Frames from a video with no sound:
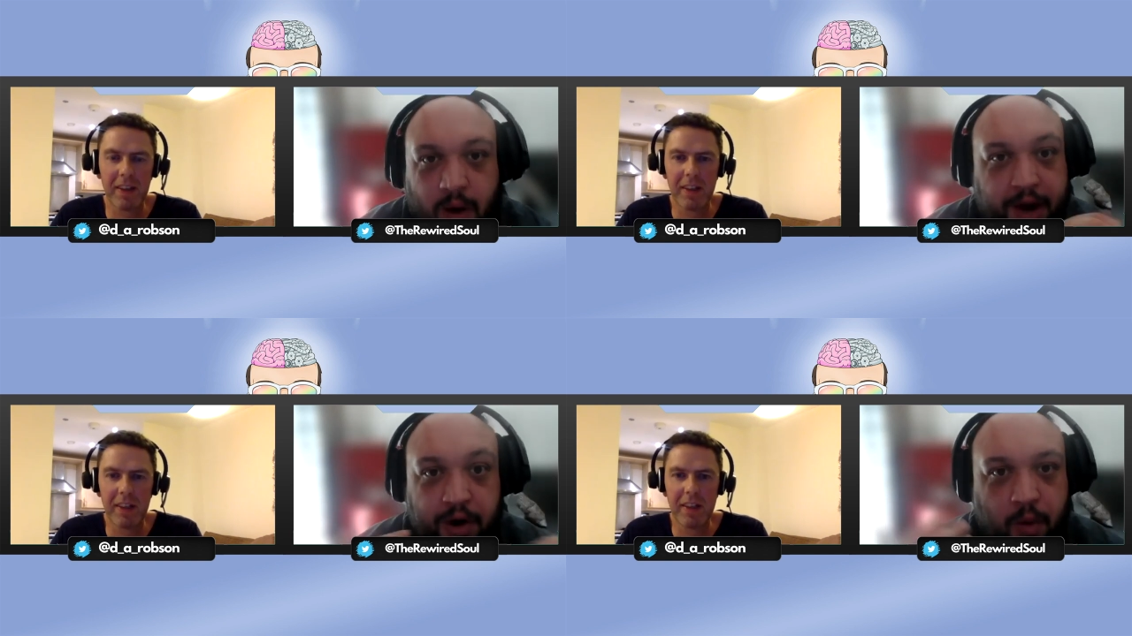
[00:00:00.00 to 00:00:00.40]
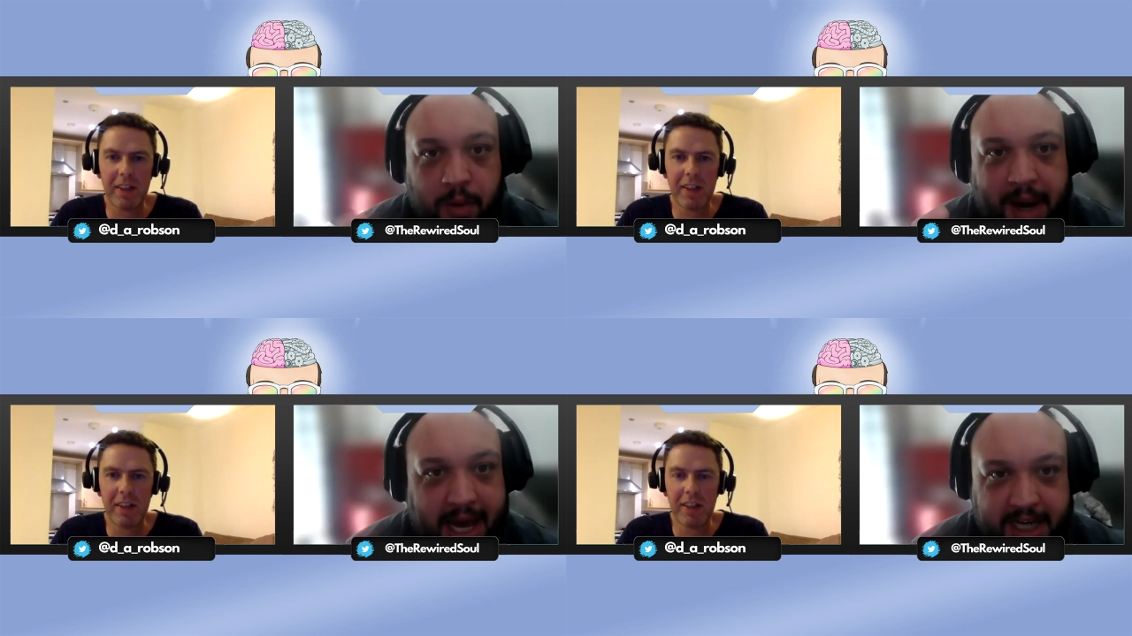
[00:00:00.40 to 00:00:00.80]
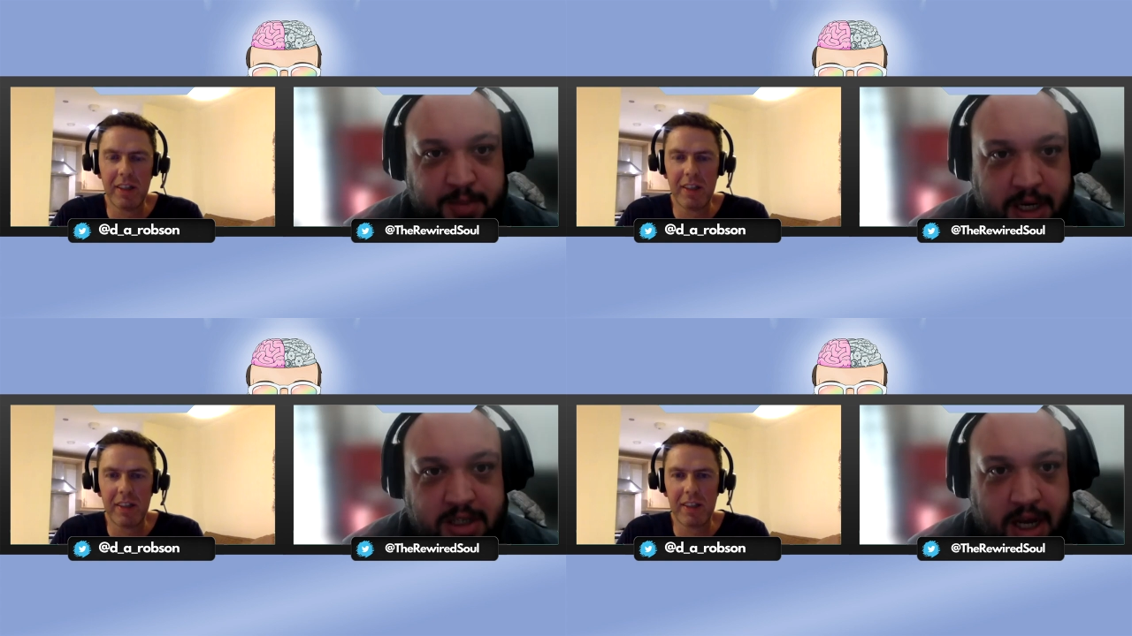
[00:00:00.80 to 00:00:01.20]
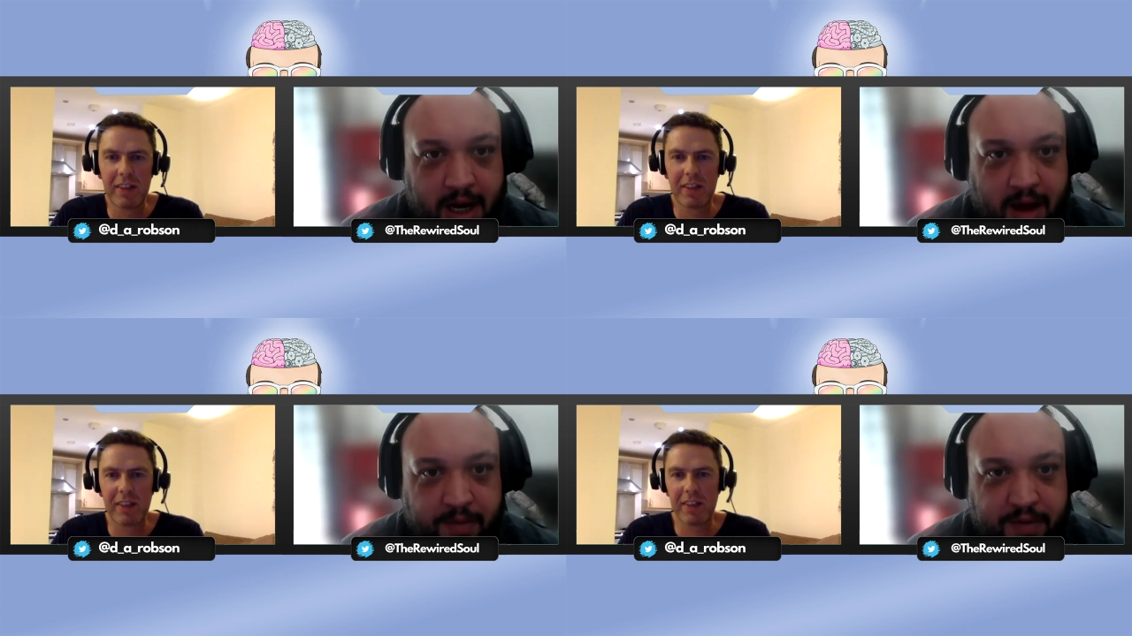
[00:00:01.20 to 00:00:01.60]
Speaker 1: I don't know where my next meal is
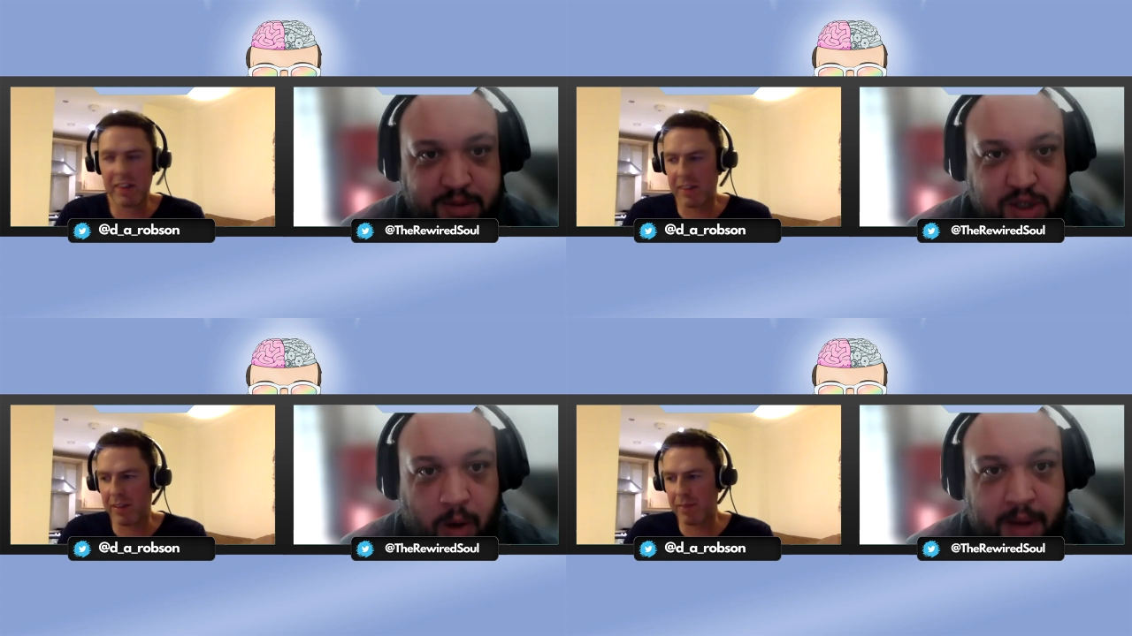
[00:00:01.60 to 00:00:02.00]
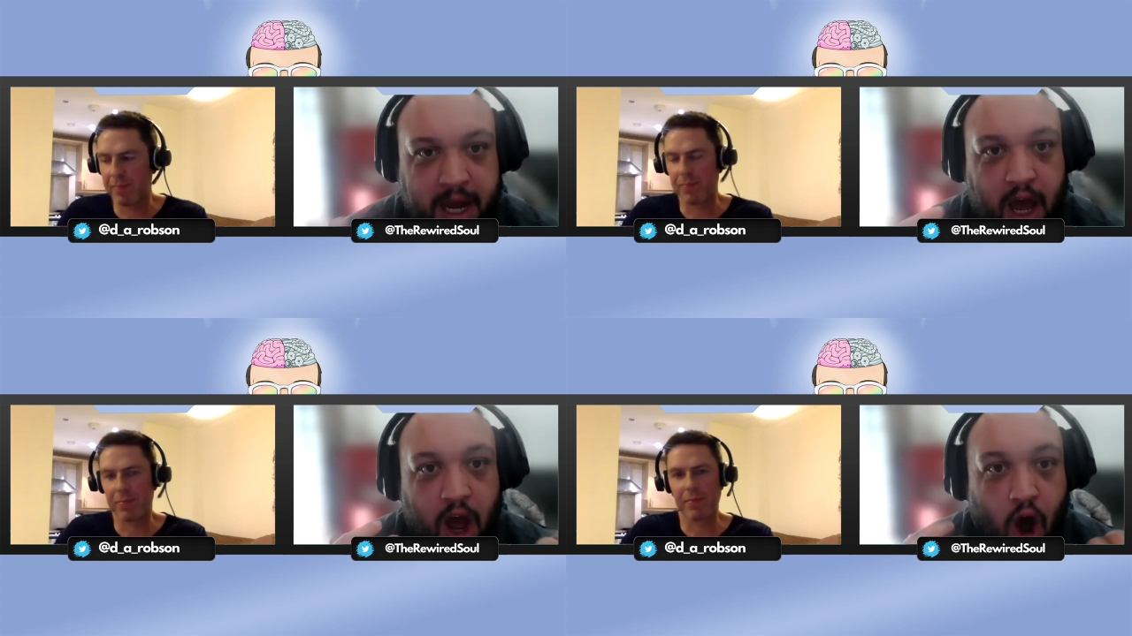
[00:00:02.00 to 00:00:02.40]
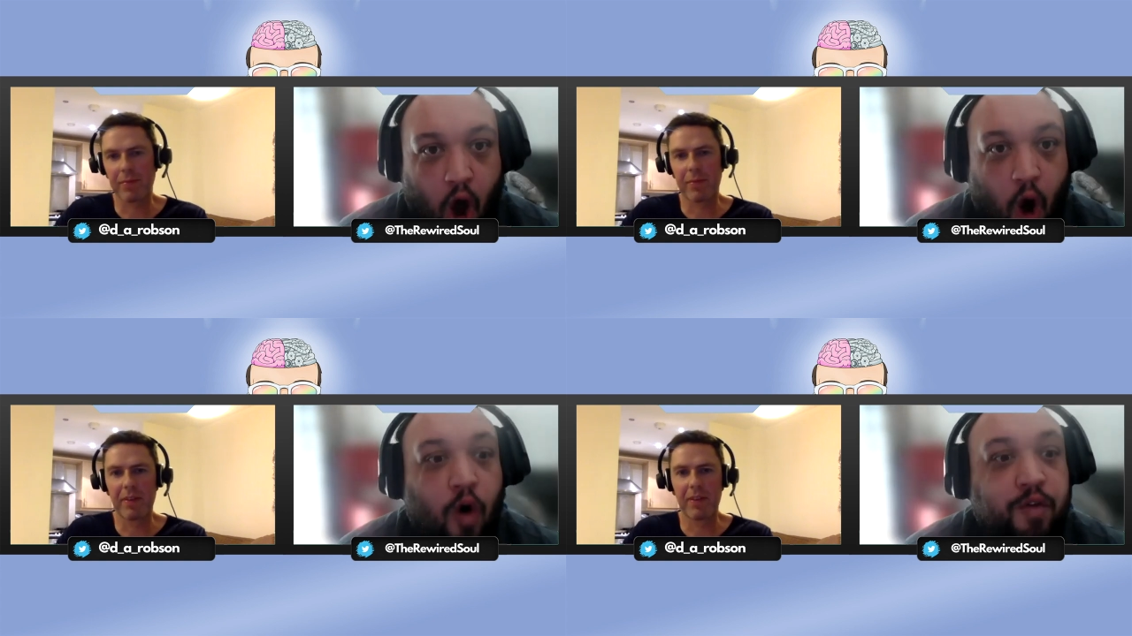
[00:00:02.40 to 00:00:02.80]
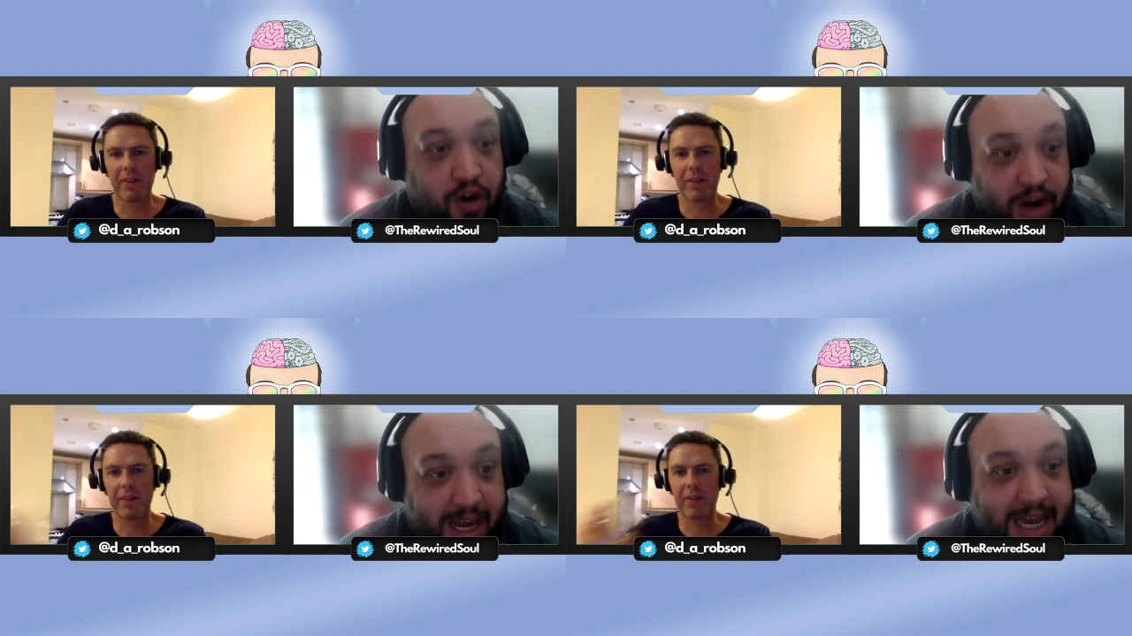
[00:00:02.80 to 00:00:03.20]
going to come from, so I'm going to
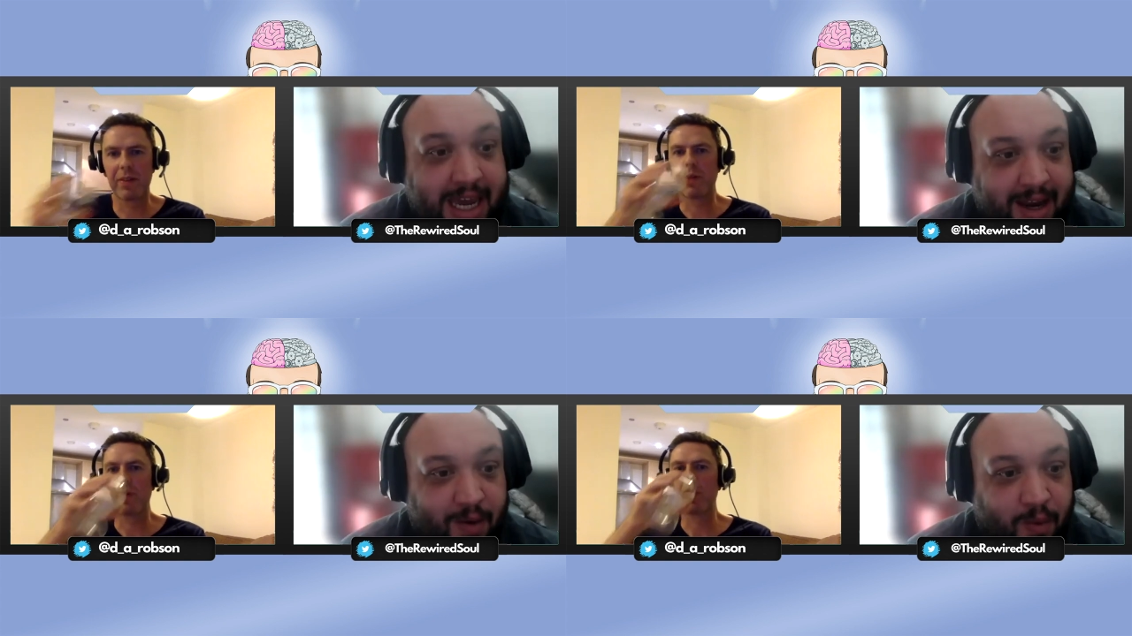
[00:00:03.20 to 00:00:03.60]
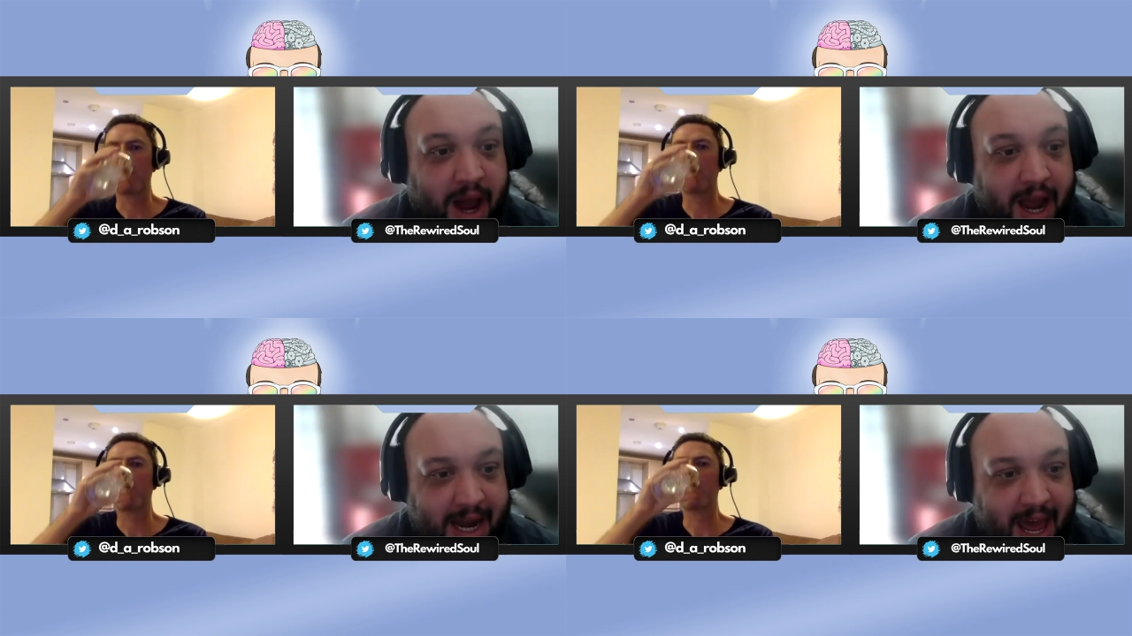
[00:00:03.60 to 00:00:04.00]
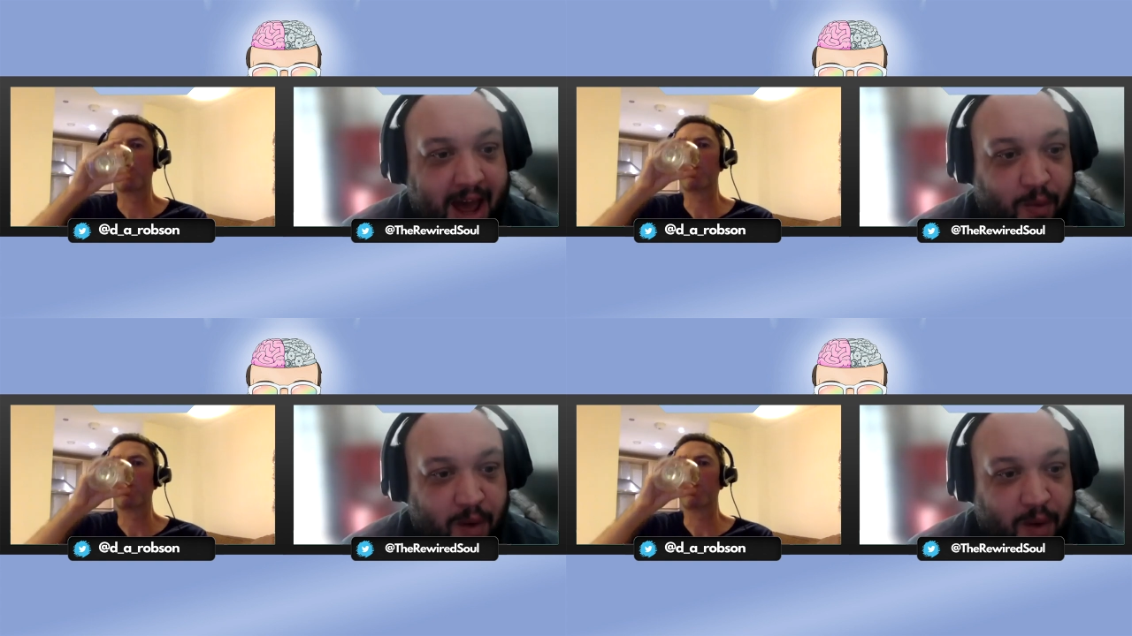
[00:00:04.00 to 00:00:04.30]
overeat right now,